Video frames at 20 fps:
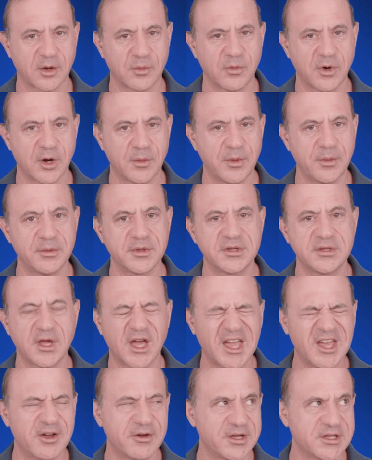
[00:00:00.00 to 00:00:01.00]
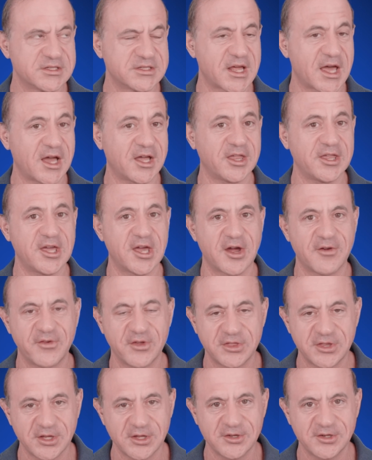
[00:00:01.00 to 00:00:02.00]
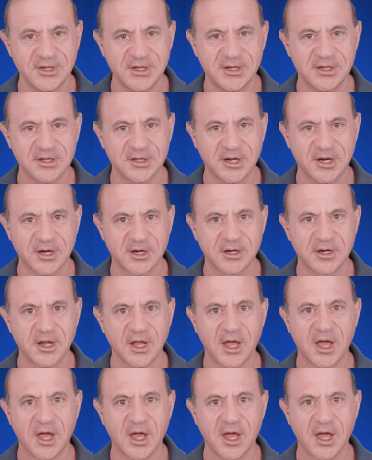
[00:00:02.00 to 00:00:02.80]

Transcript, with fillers: where we will tell you exactly everything you need to learn,